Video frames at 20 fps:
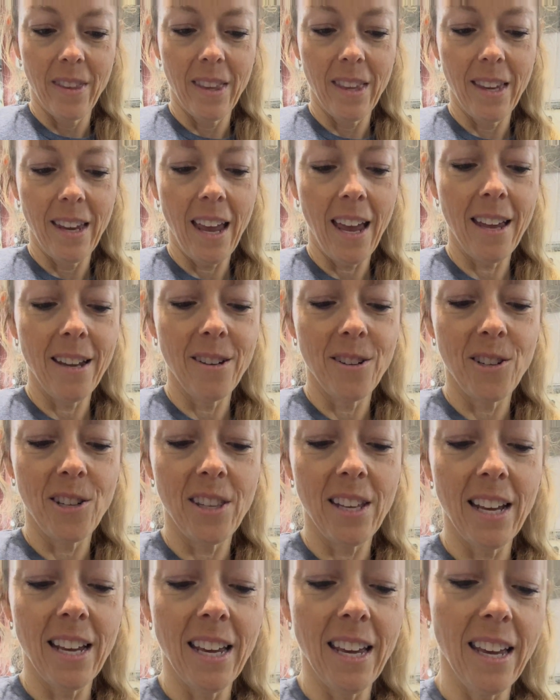hinge
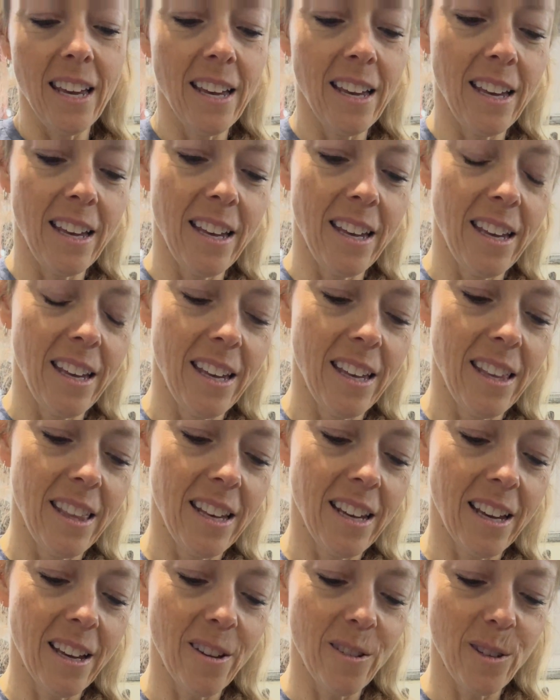thingy
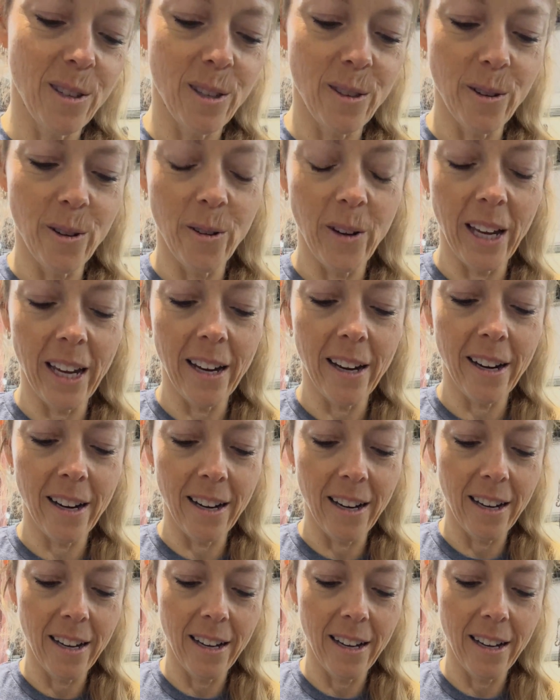that goes through here.